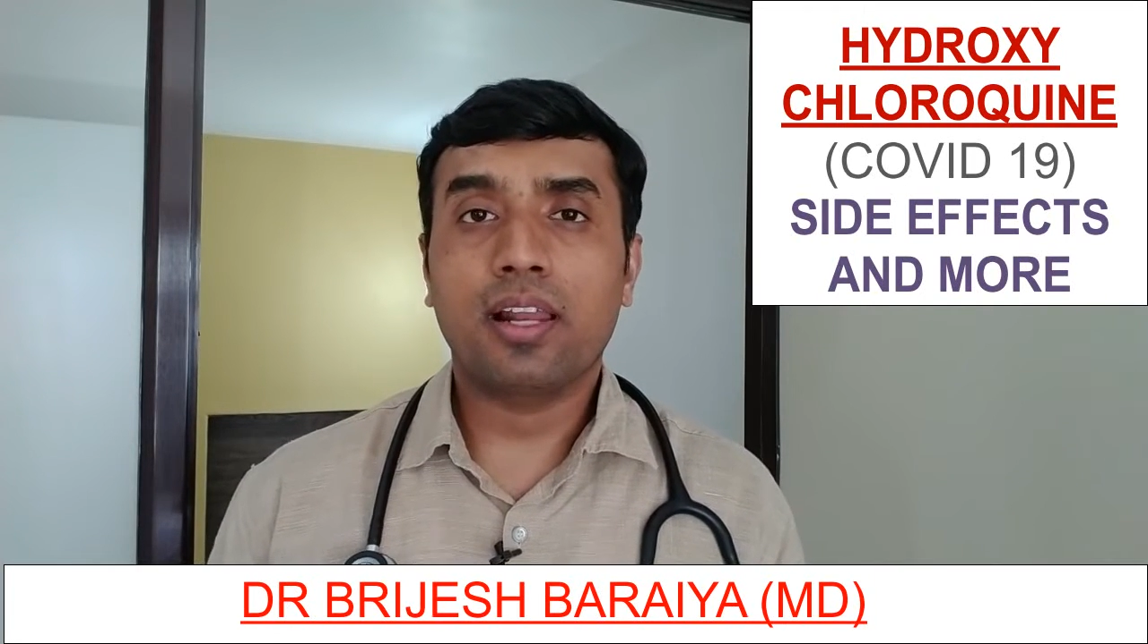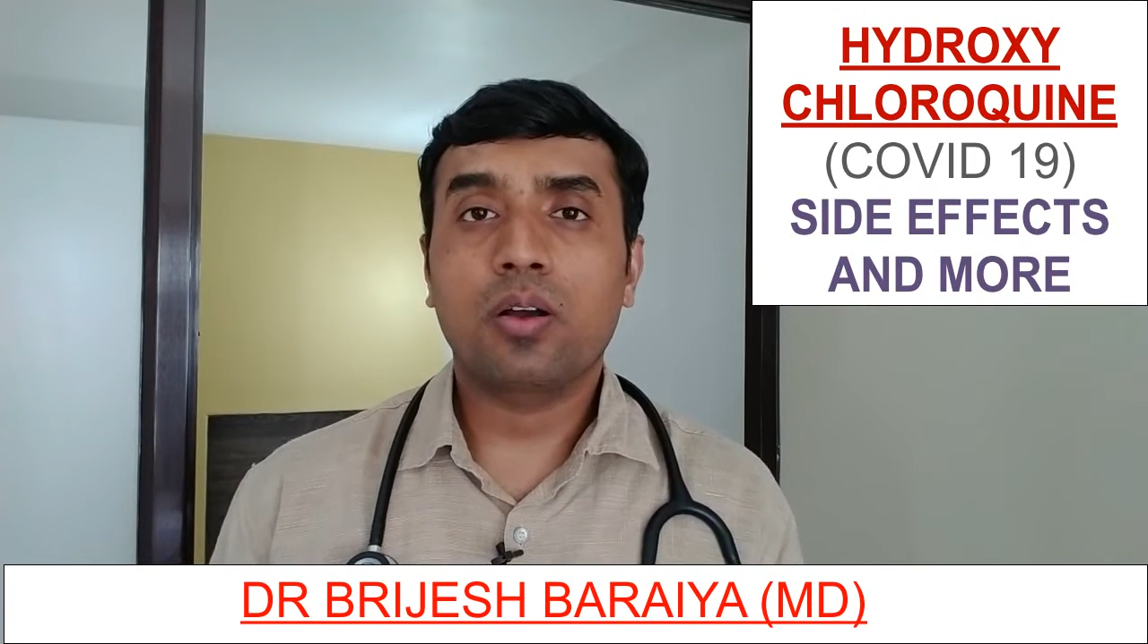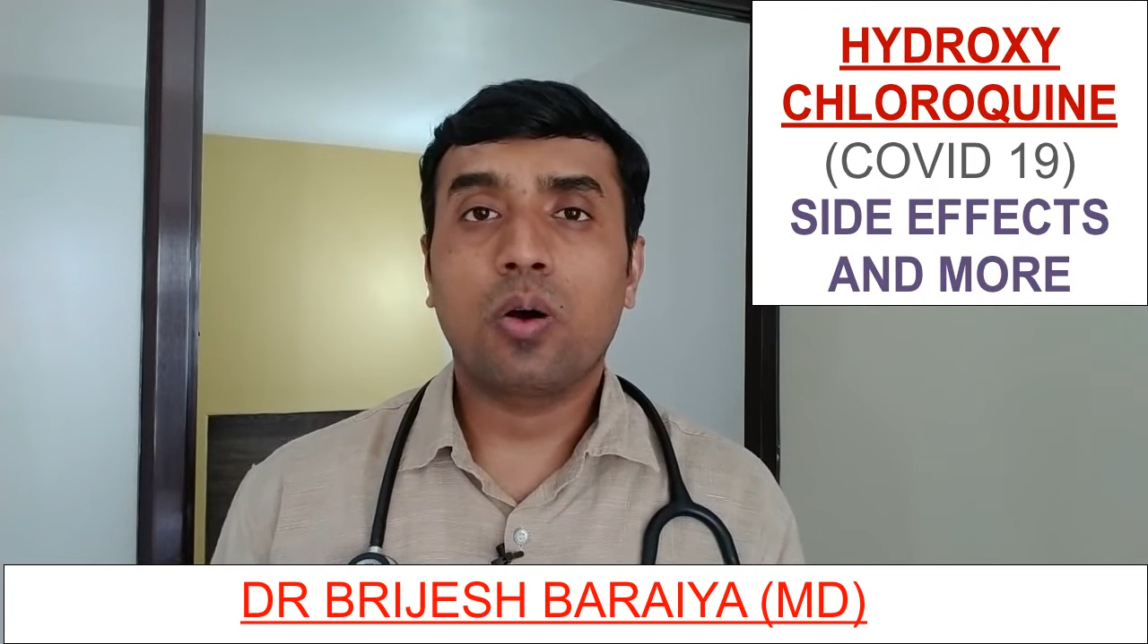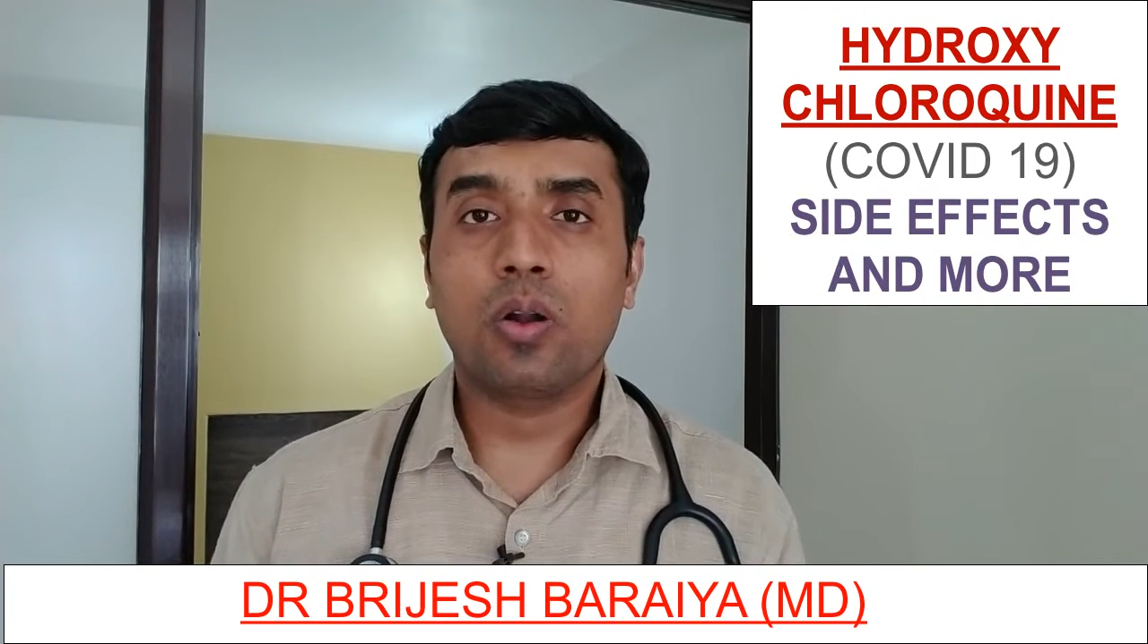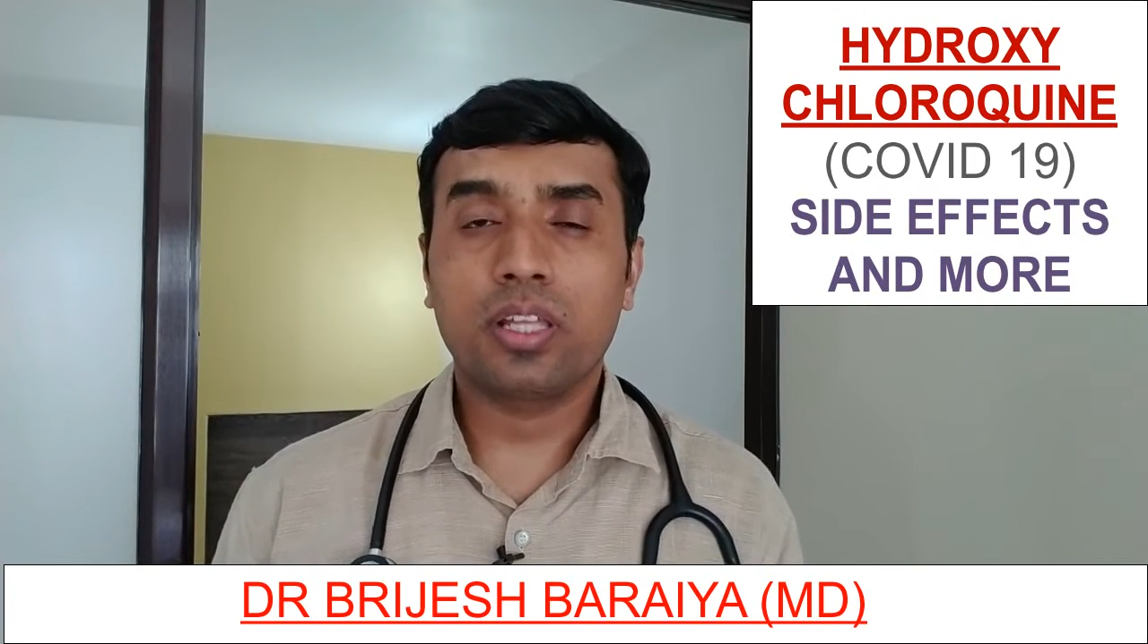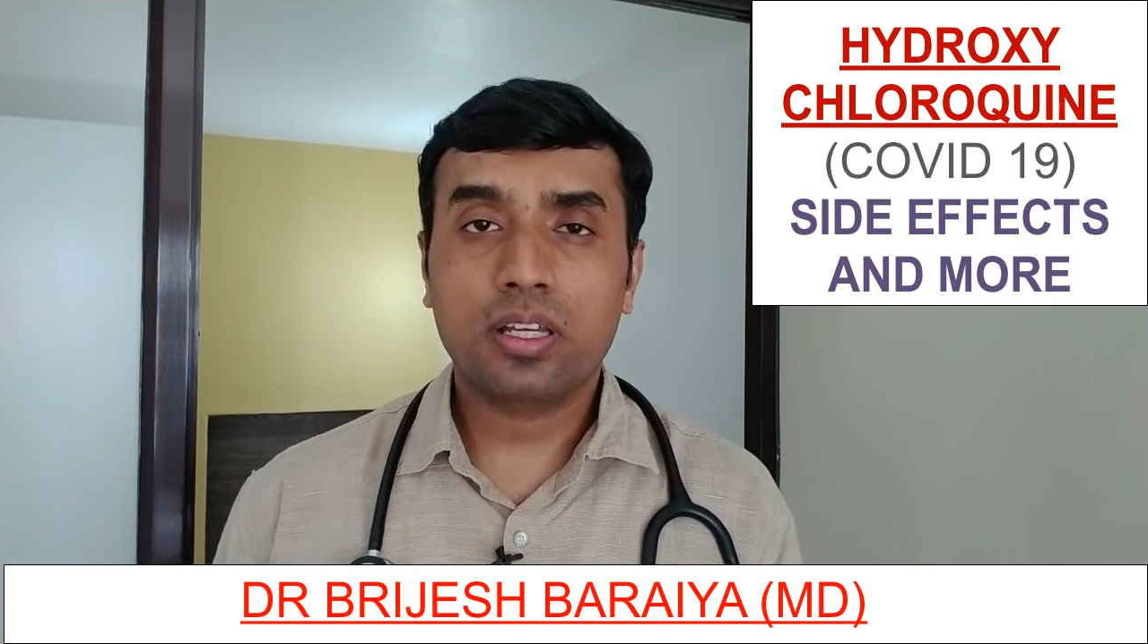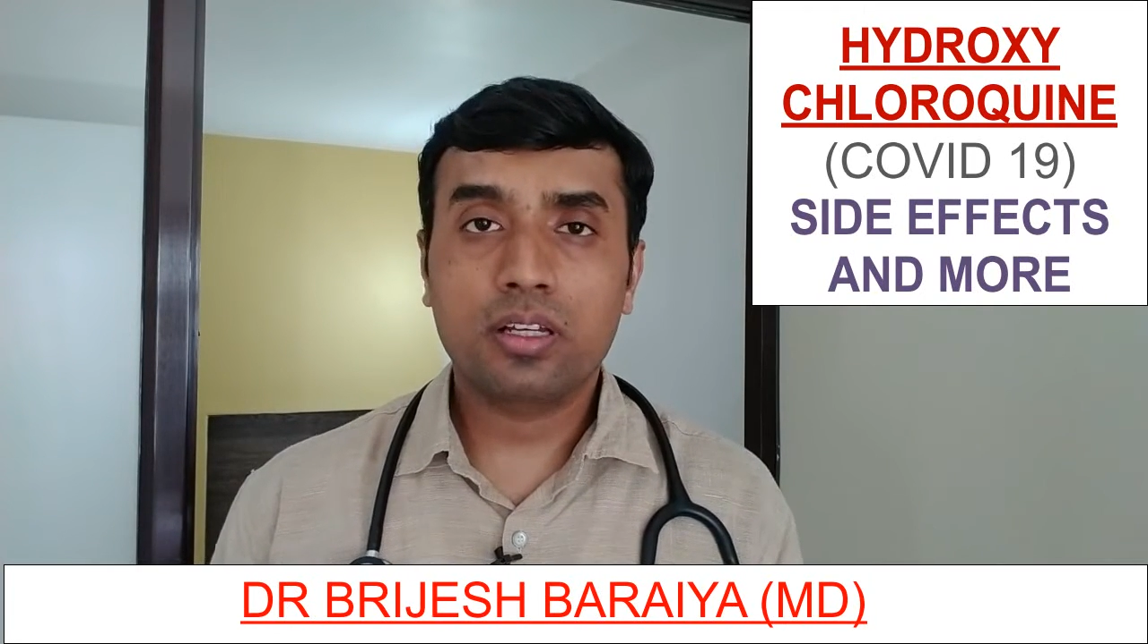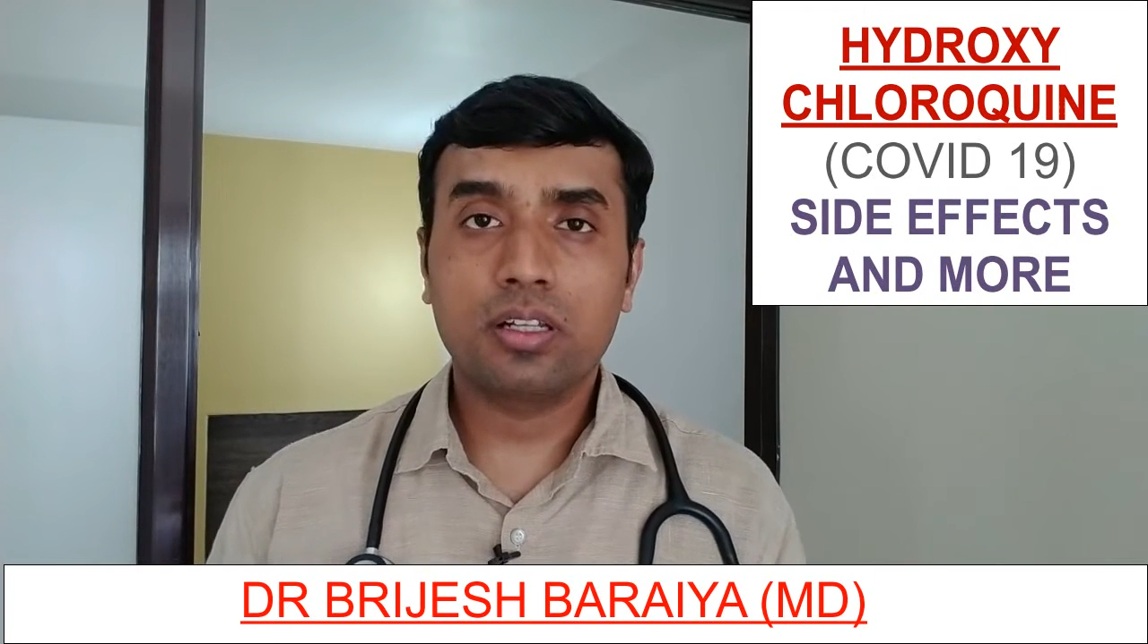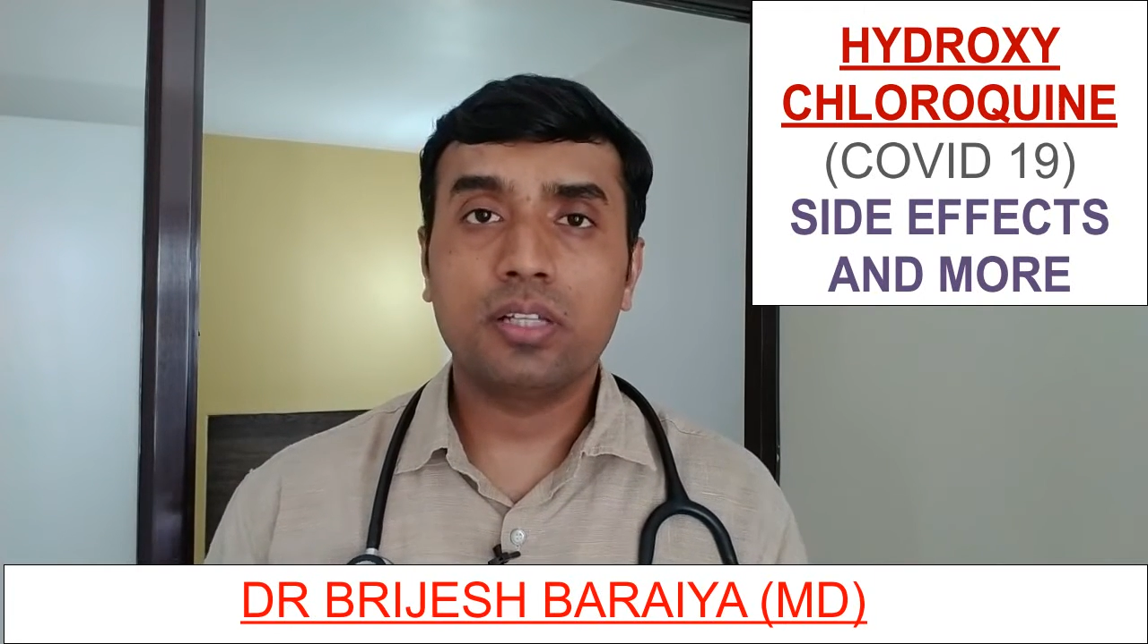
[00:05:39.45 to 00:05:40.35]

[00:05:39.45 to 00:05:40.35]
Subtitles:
alcoholic